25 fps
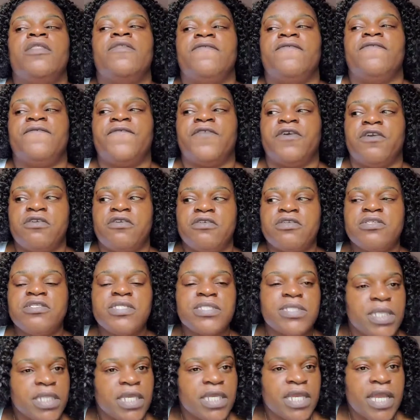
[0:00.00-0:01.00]
The
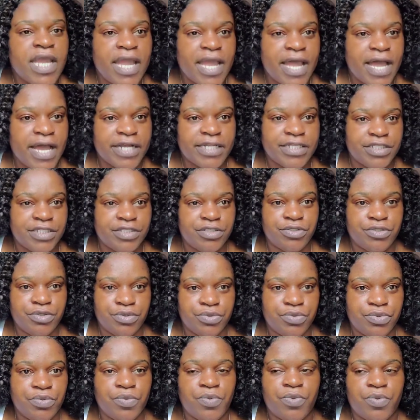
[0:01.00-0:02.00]
first thing I had to
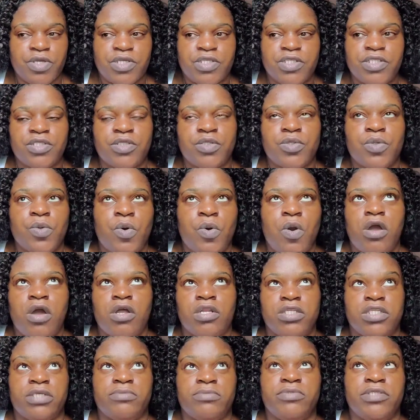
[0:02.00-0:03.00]
do was to go
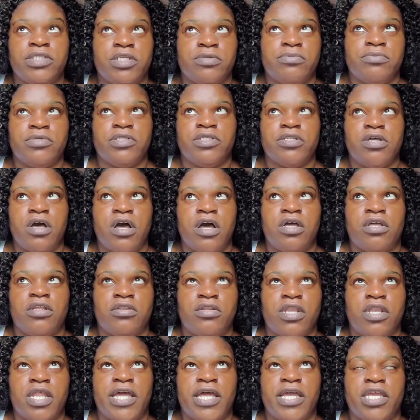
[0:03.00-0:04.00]
on
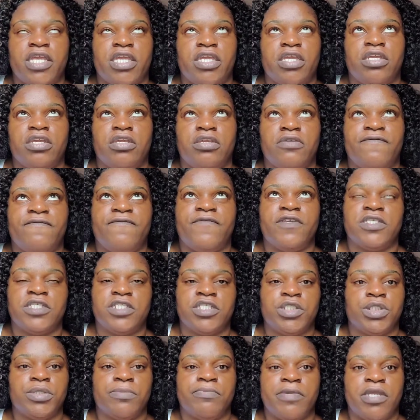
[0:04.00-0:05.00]

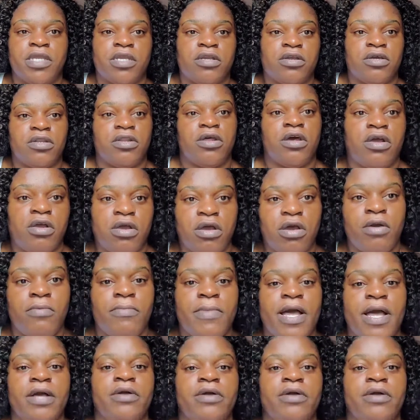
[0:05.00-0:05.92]
www.visitjamaica.com.